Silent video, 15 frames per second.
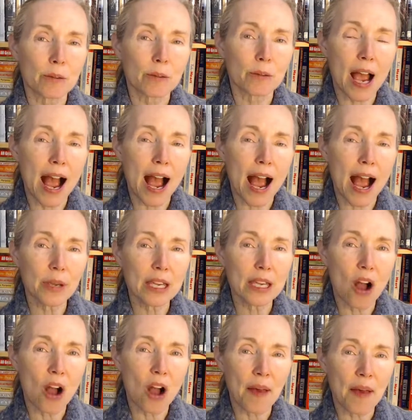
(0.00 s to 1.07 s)
how he
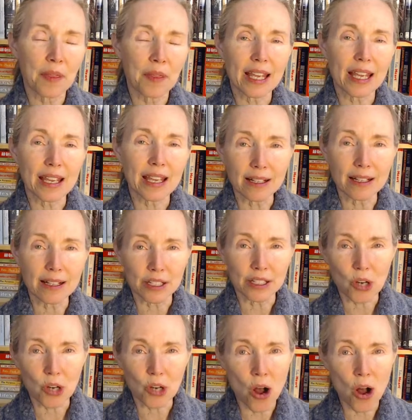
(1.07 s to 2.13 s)
got the
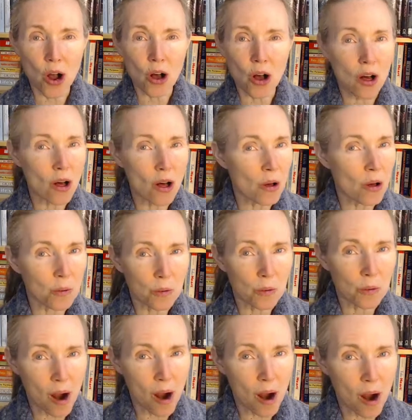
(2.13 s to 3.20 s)
English all
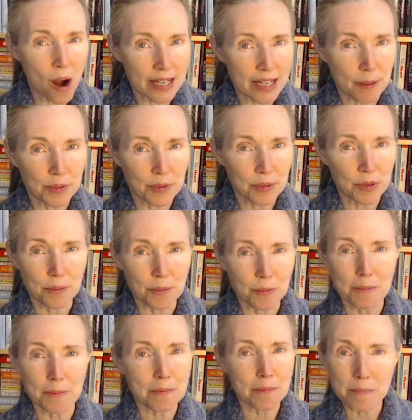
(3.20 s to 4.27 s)
riled up to
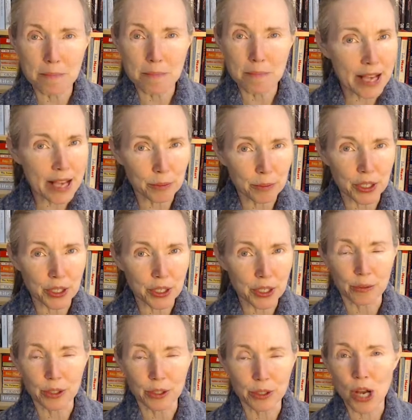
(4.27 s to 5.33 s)
mass murder.
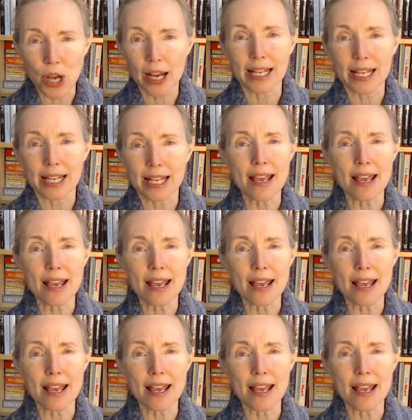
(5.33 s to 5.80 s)
We're talking